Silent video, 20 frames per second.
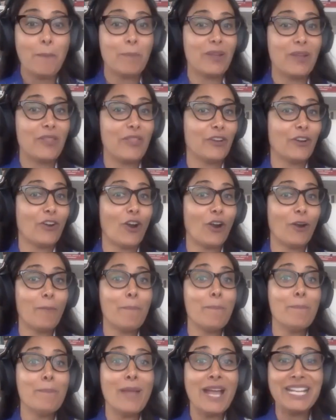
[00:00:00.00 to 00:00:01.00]
but there are
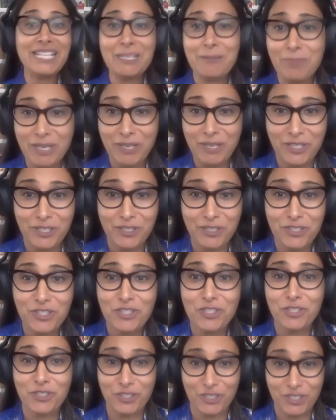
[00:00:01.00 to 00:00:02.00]
many
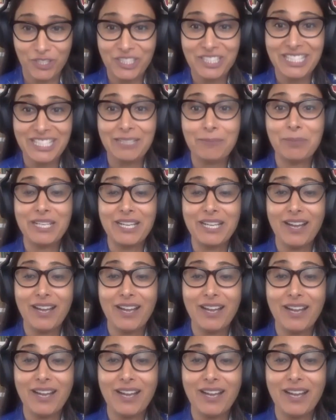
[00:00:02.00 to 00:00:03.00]
barriers to earning
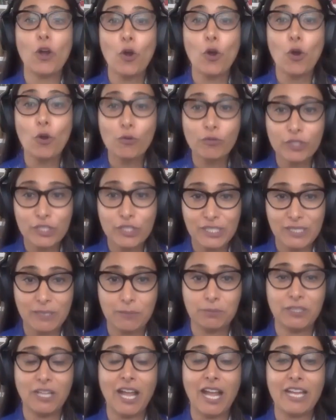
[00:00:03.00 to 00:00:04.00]
because of the
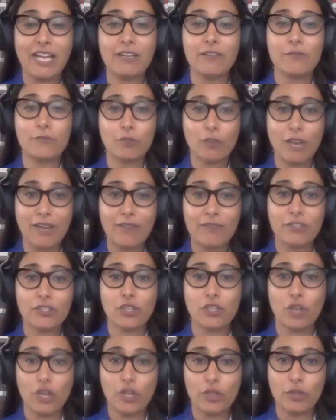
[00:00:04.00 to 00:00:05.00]
oversupply of
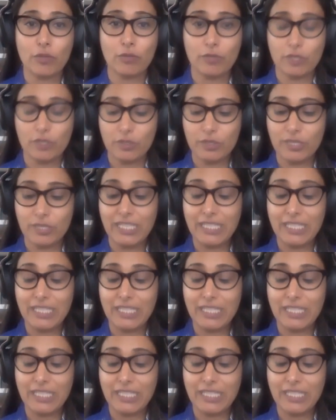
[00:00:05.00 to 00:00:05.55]
drivers on the road,